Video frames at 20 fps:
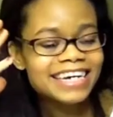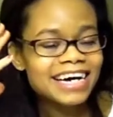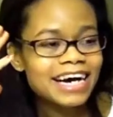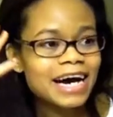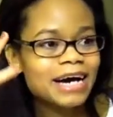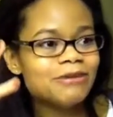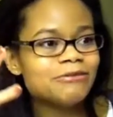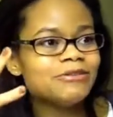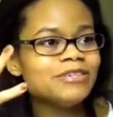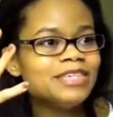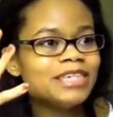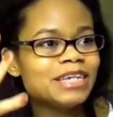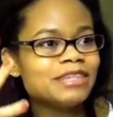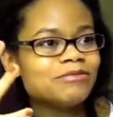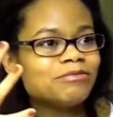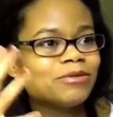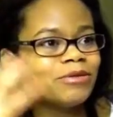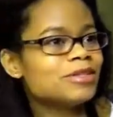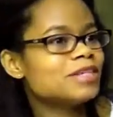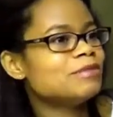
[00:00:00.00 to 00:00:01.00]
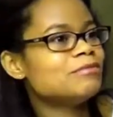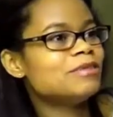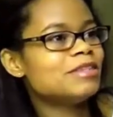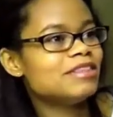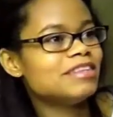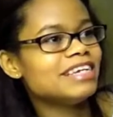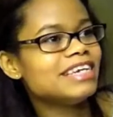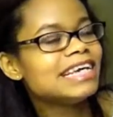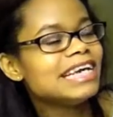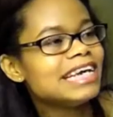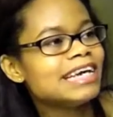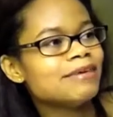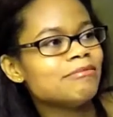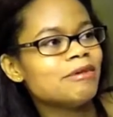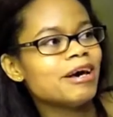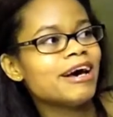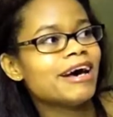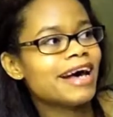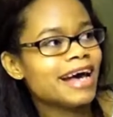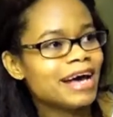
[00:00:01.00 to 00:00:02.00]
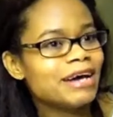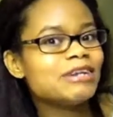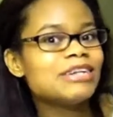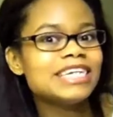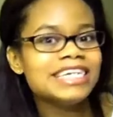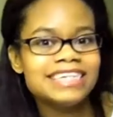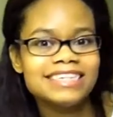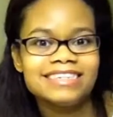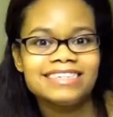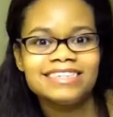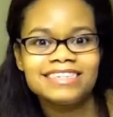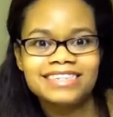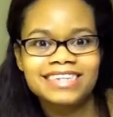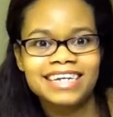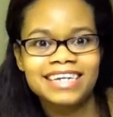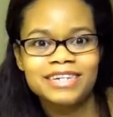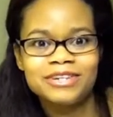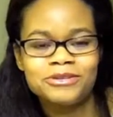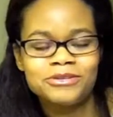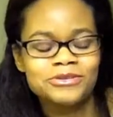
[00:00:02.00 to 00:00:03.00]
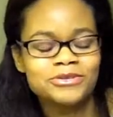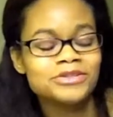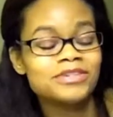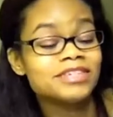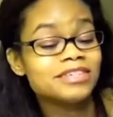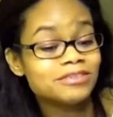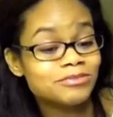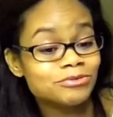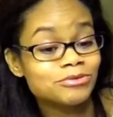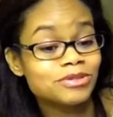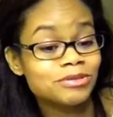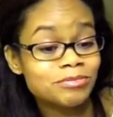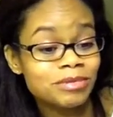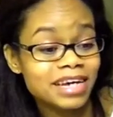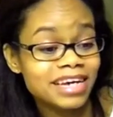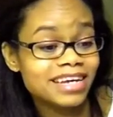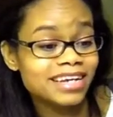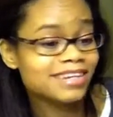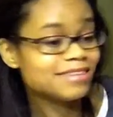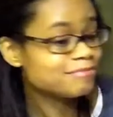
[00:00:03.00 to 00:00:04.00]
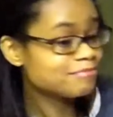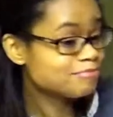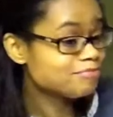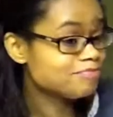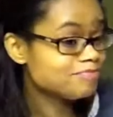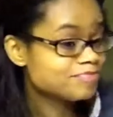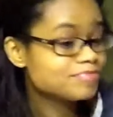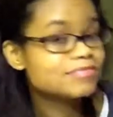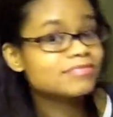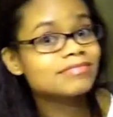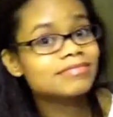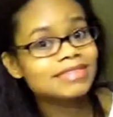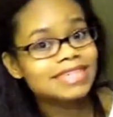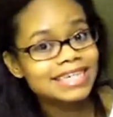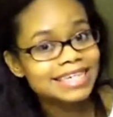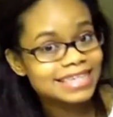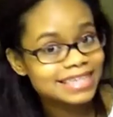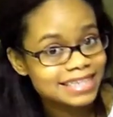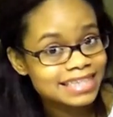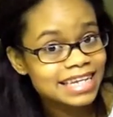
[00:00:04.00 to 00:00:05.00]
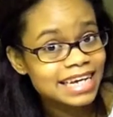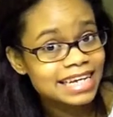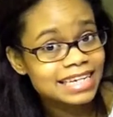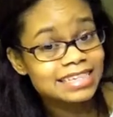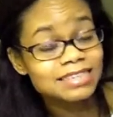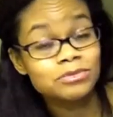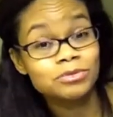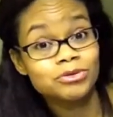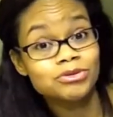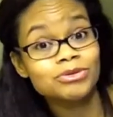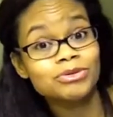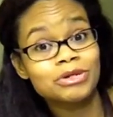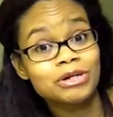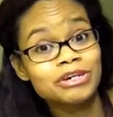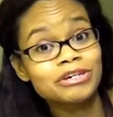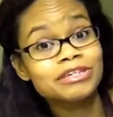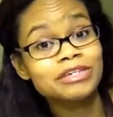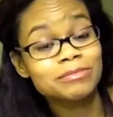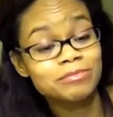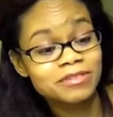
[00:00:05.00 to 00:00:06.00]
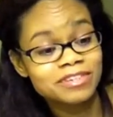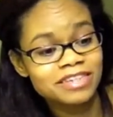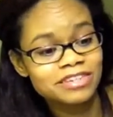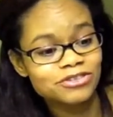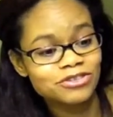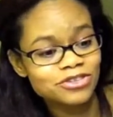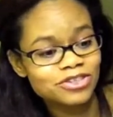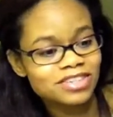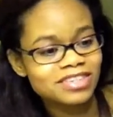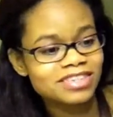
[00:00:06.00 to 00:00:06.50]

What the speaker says: I would desperately be thinking about how to get to this candy corn. It's really bad. That is what you call obsession.